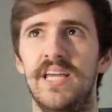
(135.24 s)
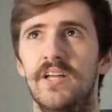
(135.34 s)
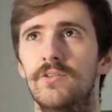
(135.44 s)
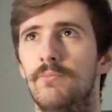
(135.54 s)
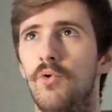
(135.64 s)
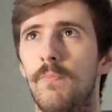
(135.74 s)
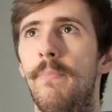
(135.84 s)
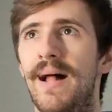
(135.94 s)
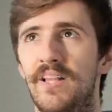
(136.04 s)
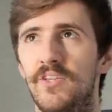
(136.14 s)
and more
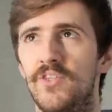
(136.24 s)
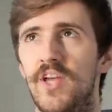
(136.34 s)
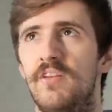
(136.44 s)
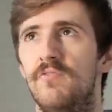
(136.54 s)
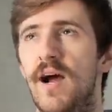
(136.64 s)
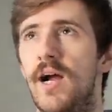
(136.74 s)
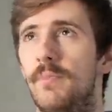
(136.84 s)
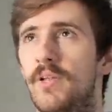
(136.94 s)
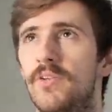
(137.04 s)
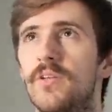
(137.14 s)
balanced
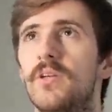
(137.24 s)
environment.